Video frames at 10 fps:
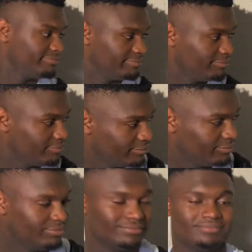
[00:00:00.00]
What do you think?
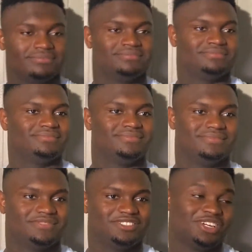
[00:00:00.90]

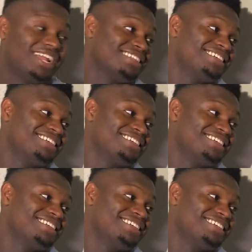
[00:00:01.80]
What do I